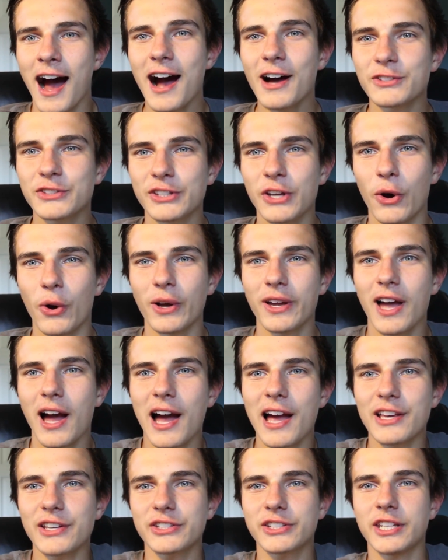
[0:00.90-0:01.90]
How's it going,
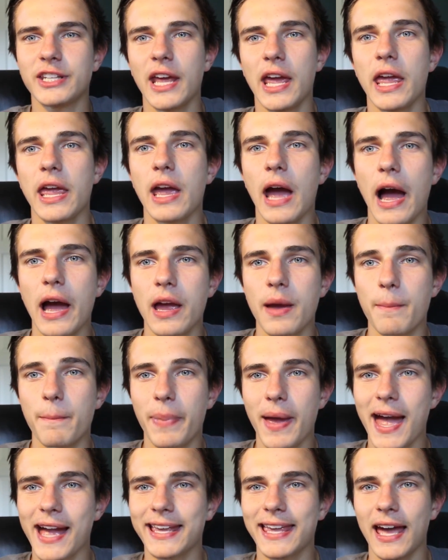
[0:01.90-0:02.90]
guys? Today I am
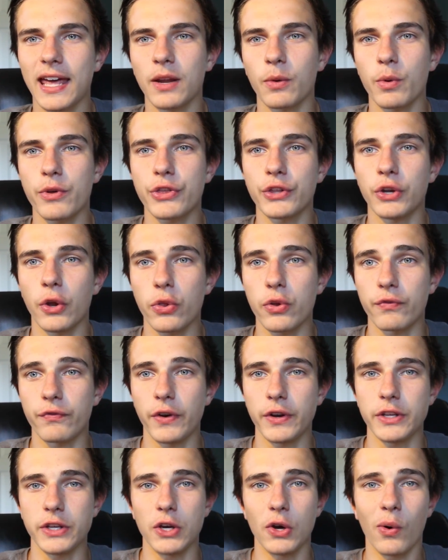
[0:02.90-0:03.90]
back at it with another
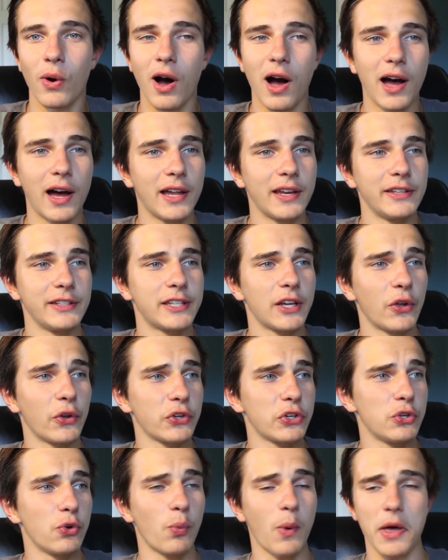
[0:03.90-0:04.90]
video on
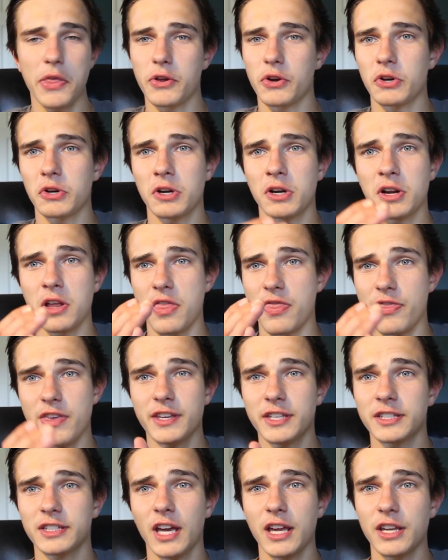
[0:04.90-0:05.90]
telling you whether
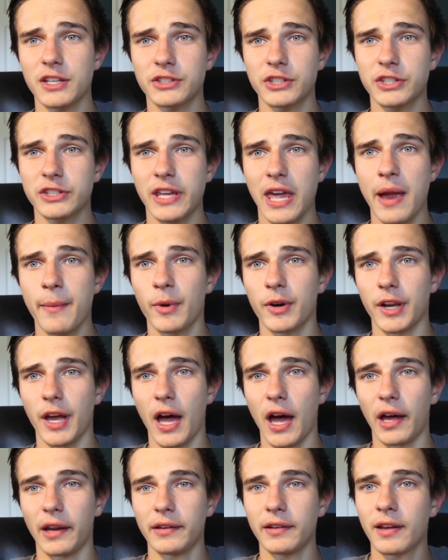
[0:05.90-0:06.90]
this site is a scam or
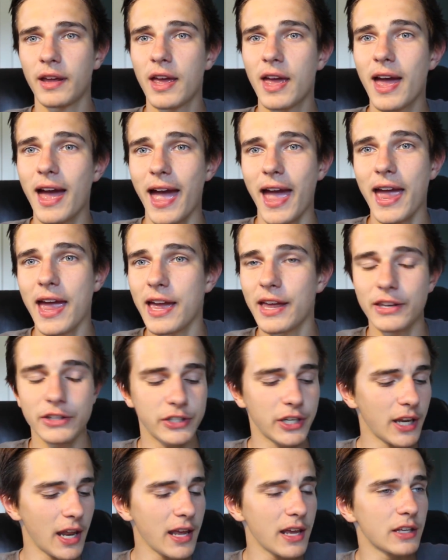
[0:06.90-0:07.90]
not. And
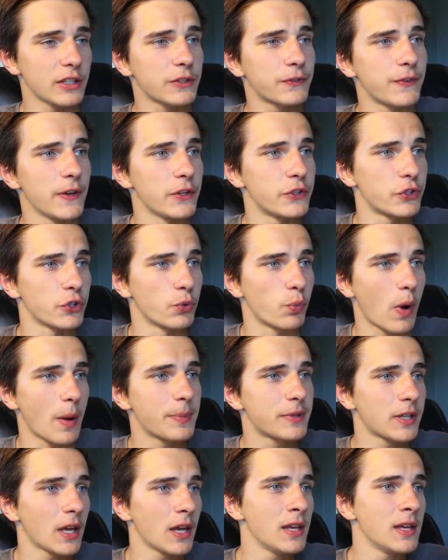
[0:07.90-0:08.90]
today's featured
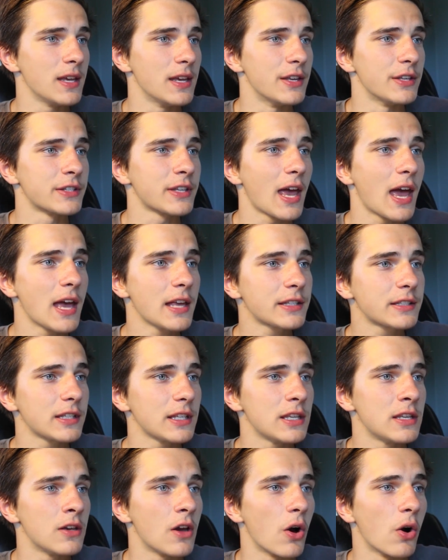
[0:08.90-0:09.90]
website is
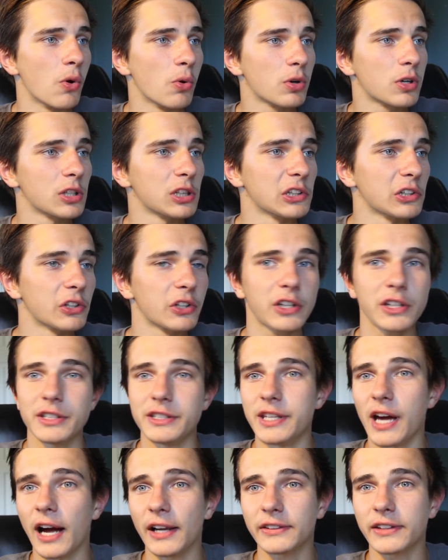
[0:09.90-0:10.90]

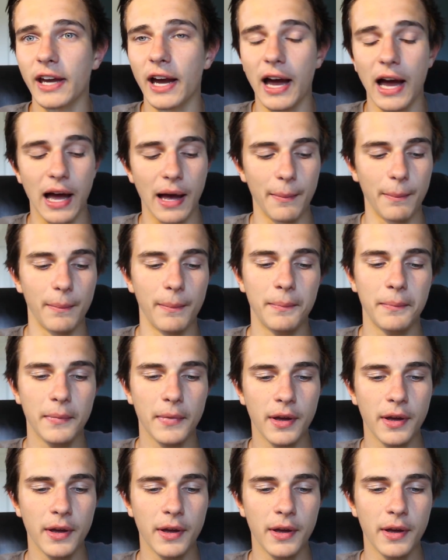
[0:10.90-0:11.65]
SEOclerk.com.